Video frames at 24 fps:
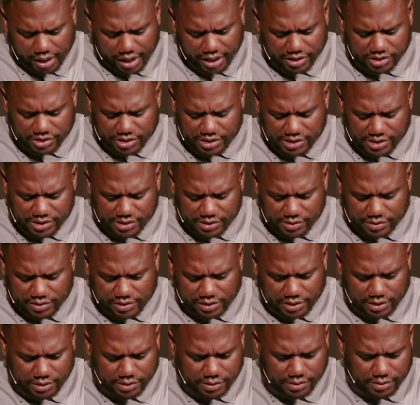And she
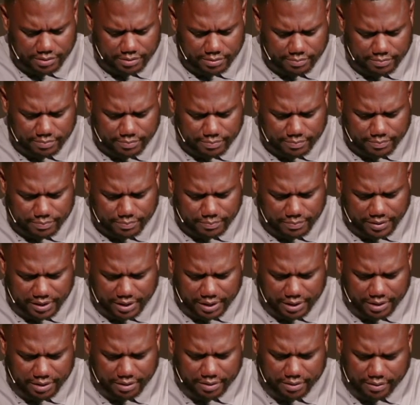she
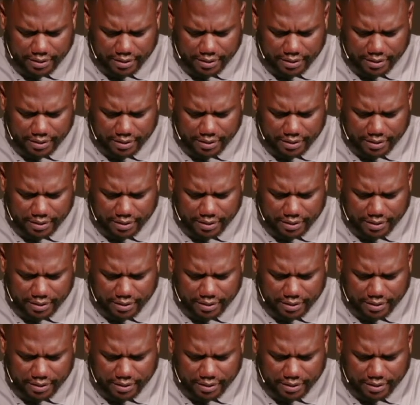began to